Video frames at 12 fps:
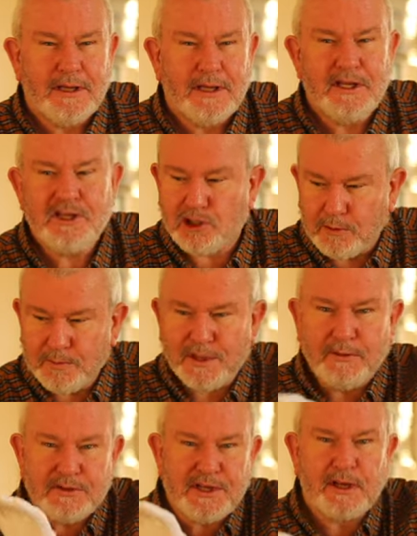Each company
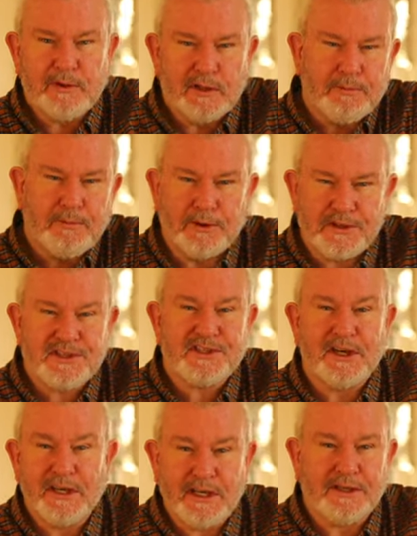was able to put a
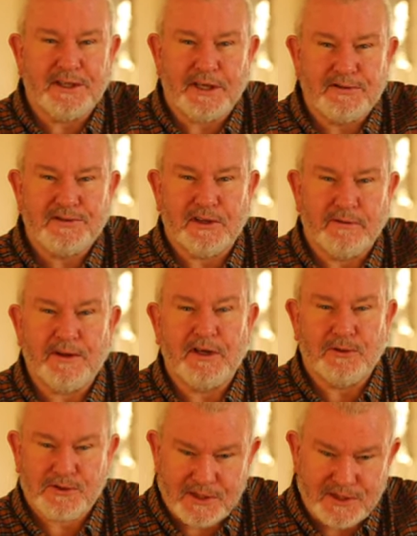sign on the outside of a
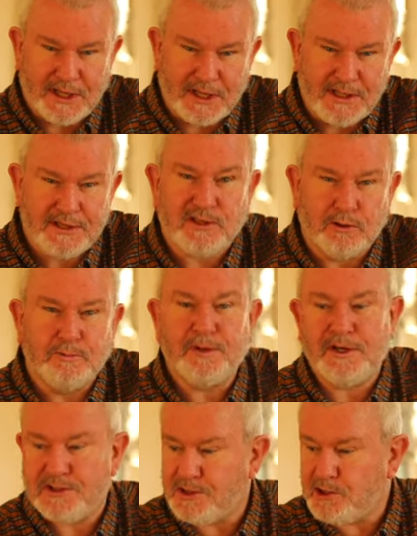house and say, this
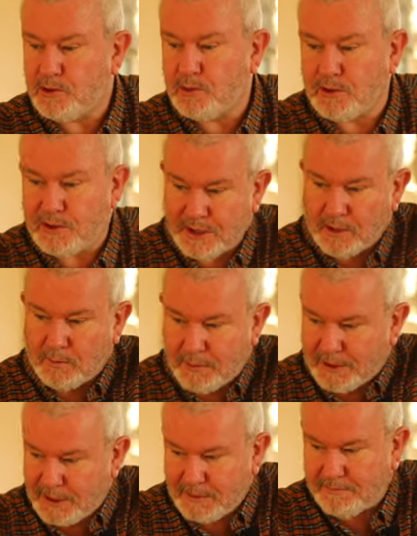company is insured,
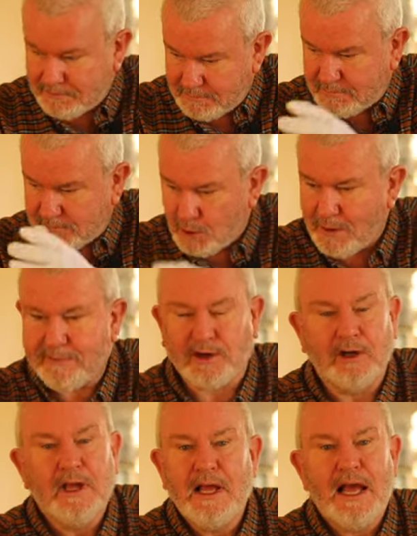by whoever.
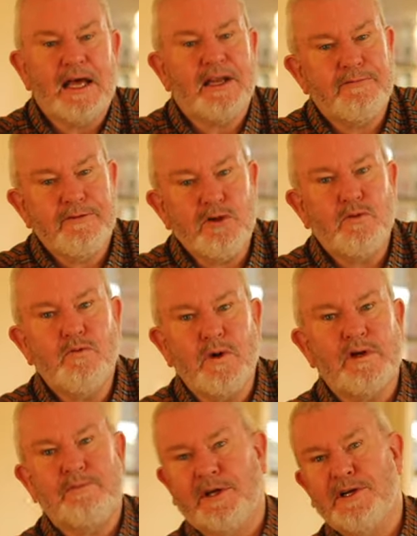And if you were
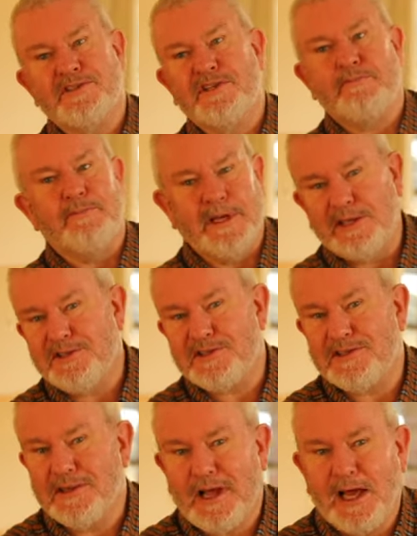a person of
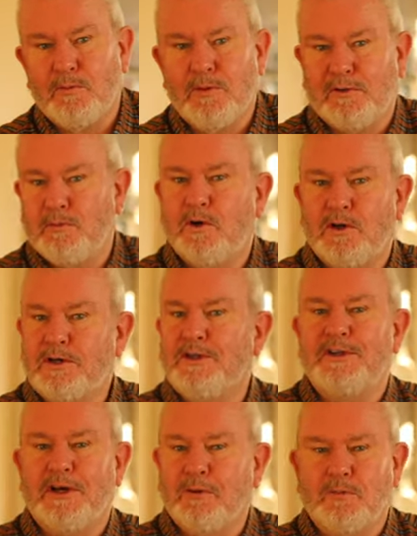means and went walking
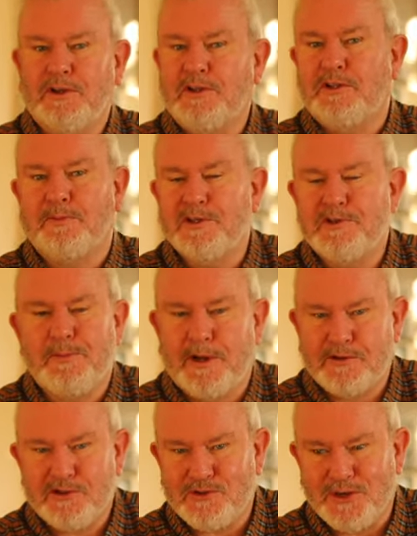down one of Dublin's
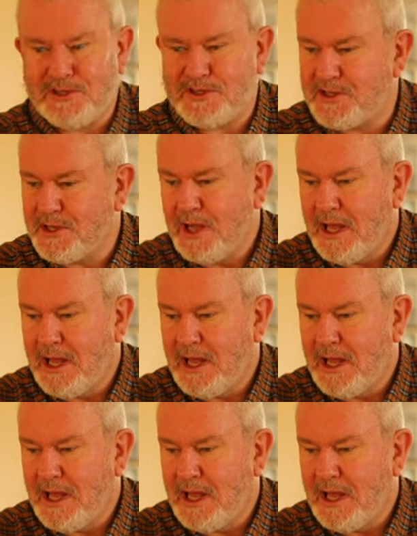better streets